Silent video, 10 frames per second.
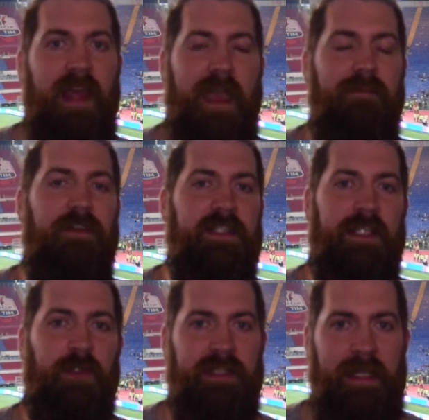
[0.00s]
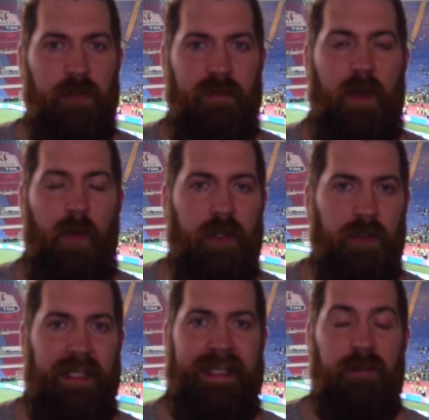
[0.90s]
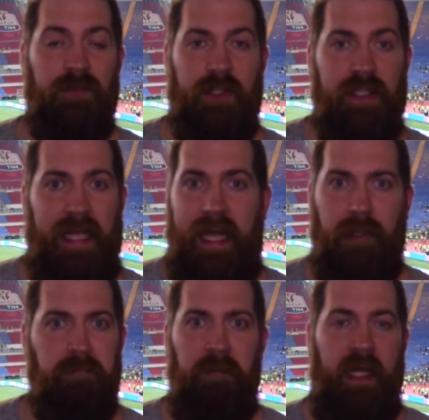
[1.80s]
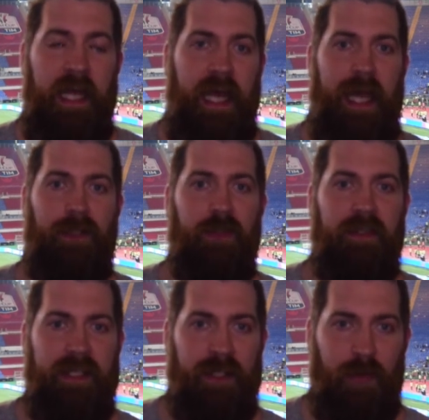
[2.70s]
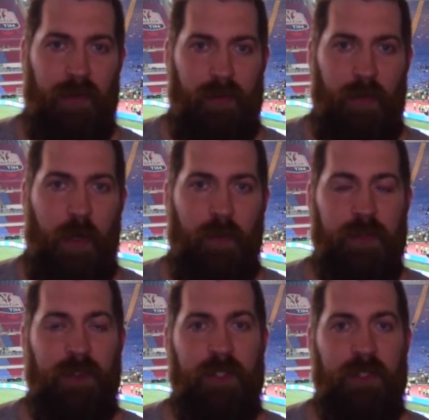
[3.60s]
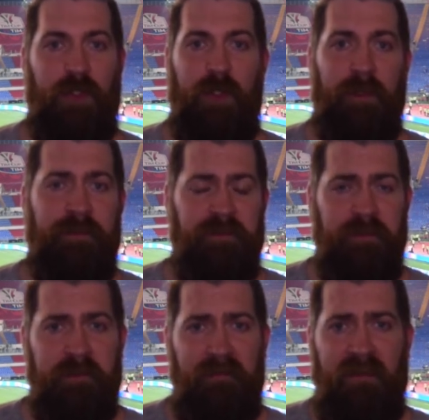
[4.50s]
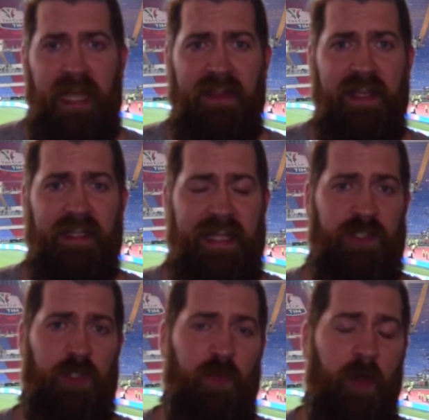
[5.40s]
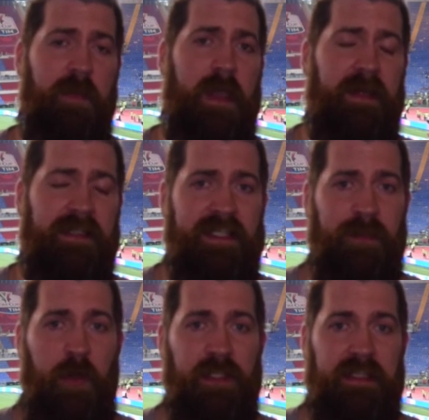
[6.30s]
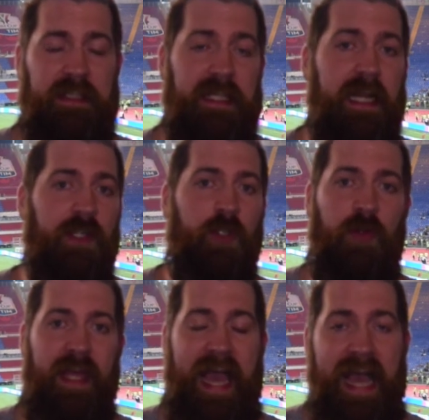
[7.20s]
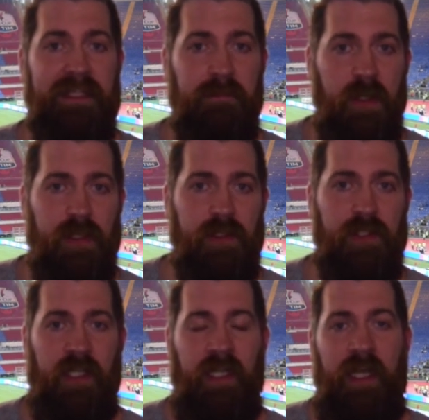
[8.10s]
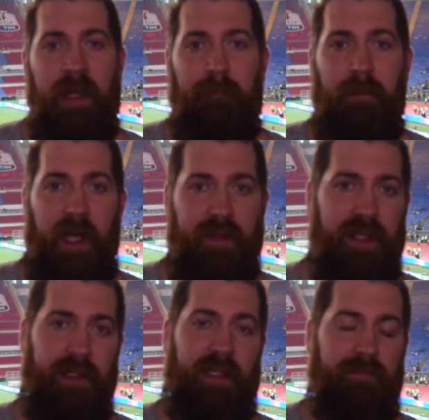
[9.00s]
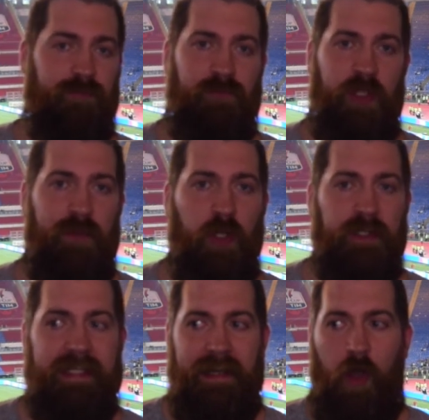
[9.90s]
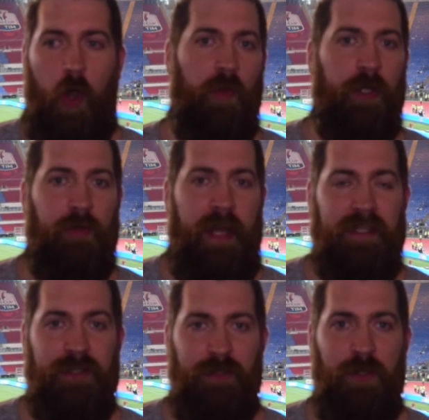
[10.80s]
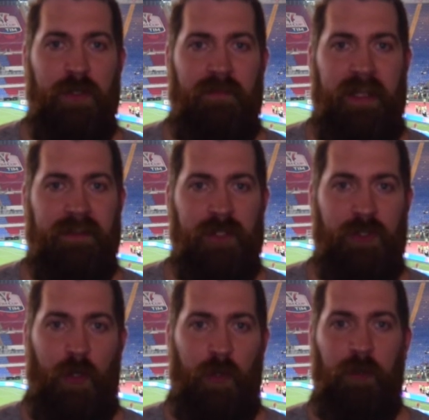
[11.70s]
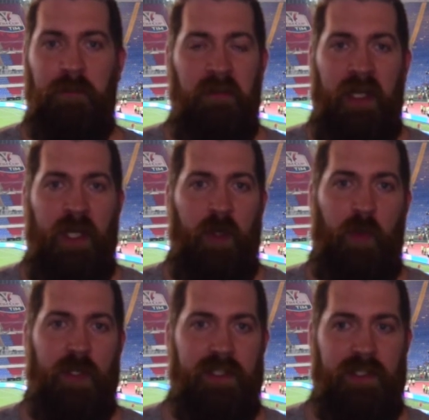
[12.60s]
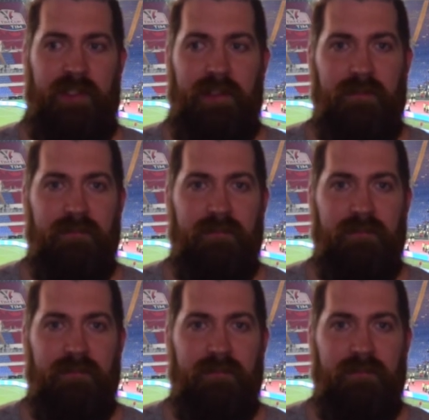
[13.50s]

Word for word: every single time Juve went on the counter-attack, it looked like they were, they were almost going to score. I think Lazio will be a bit disappointed. They didn't create as much, but I think you've got to give all the credit to Juventus, who were just